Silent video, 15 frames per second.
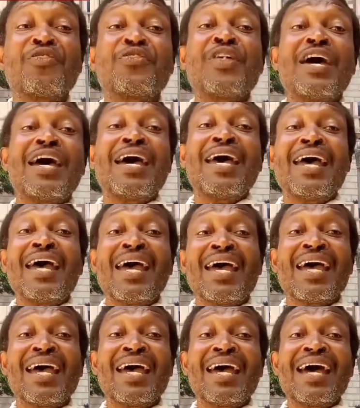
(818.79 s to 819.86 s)
they
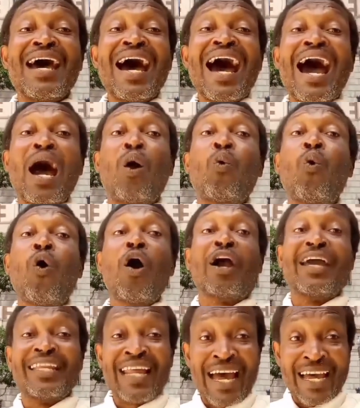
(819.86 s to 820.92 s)
are
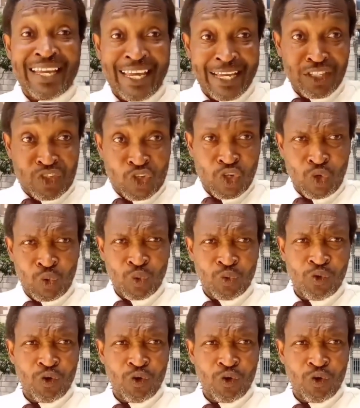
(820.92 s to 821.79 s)
working against you